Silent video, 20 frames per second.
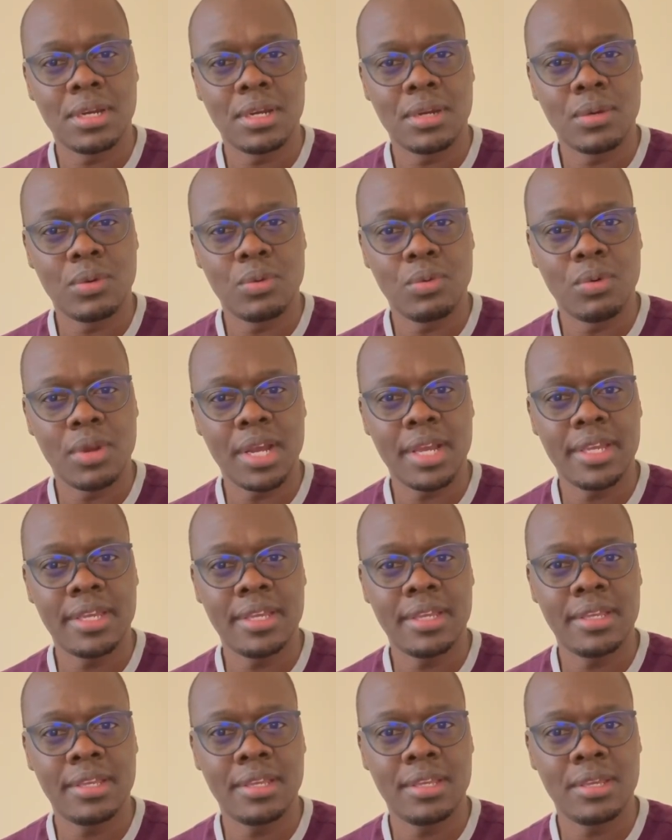
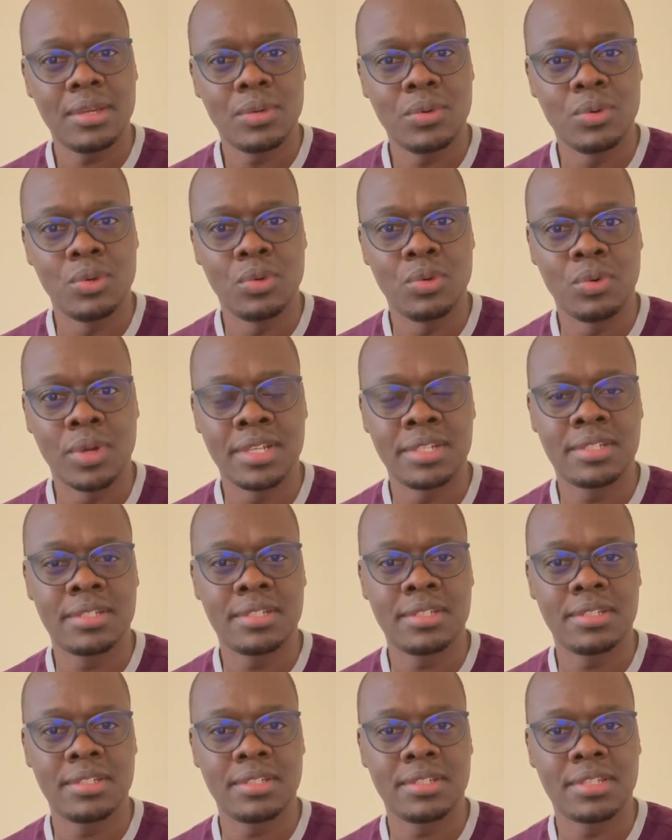why would
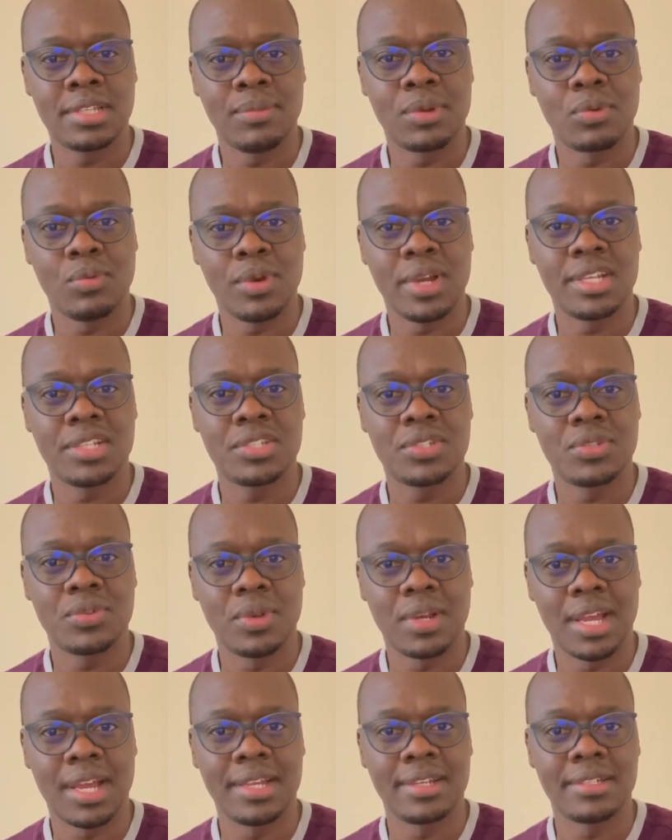someone want to
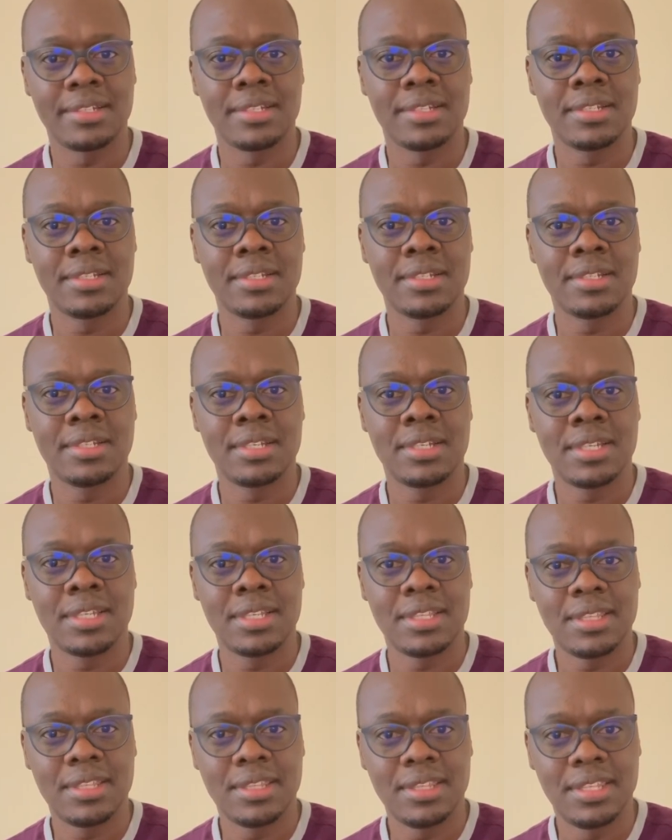learn
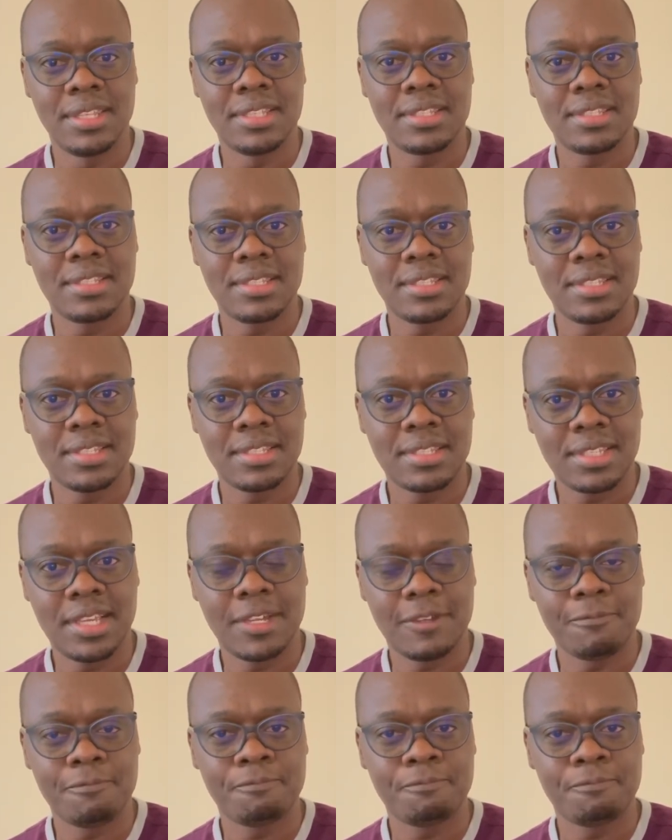this skill?